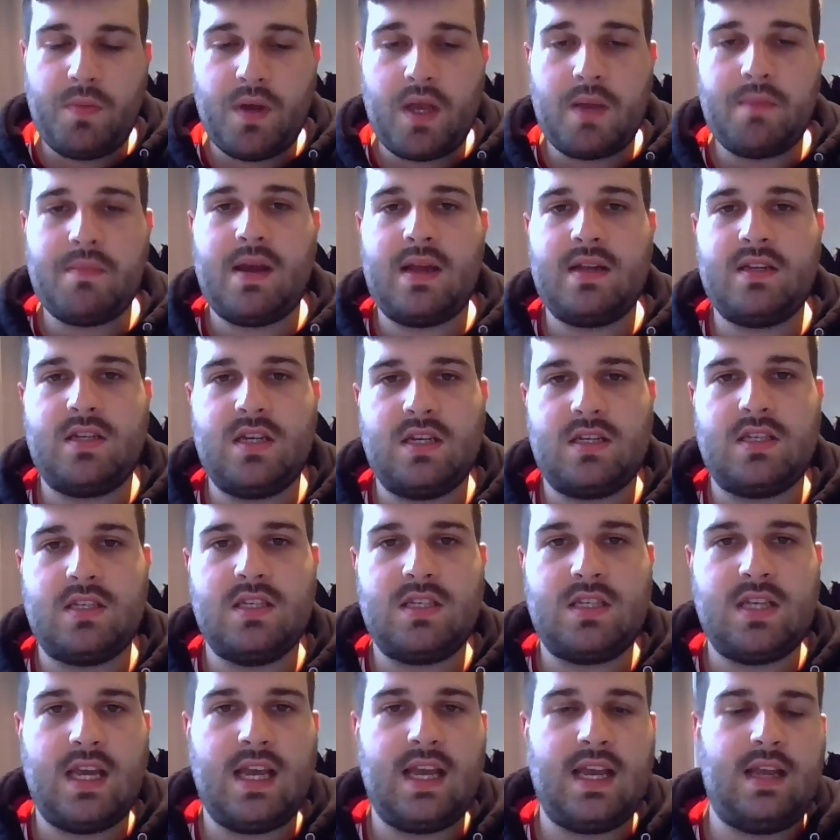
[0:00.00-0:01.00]
beat Manchester
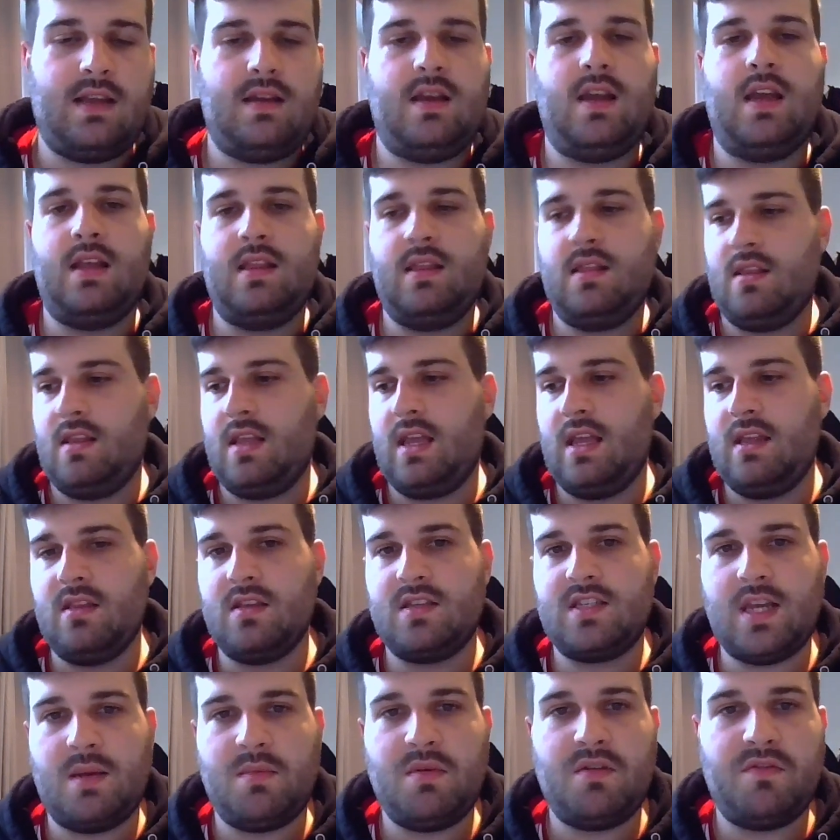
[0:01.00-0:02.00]
City in
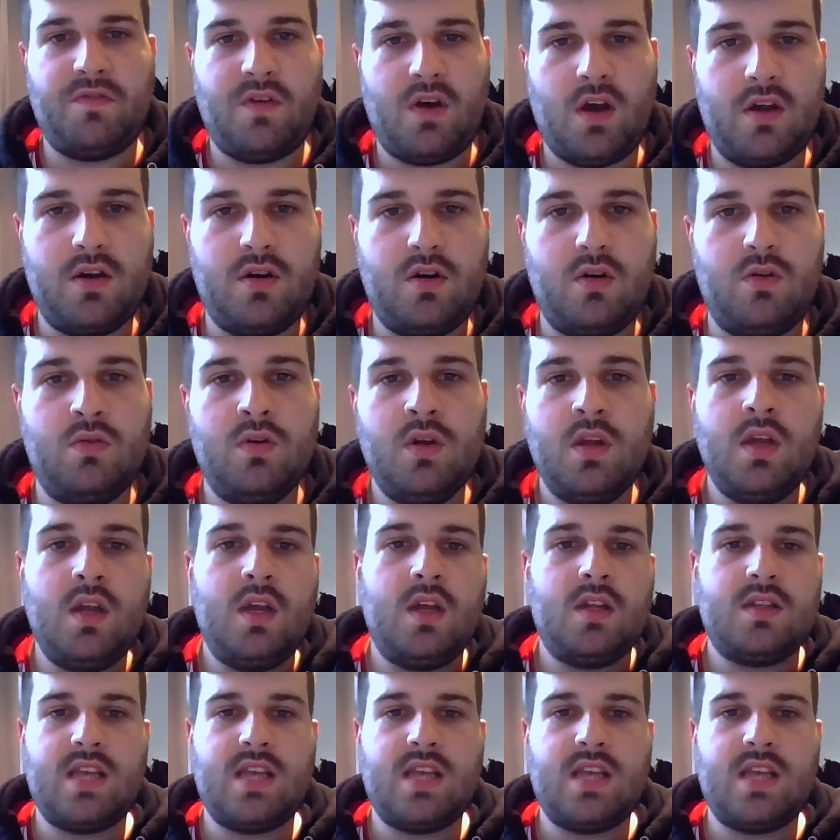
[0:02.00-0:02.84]
the semi-final,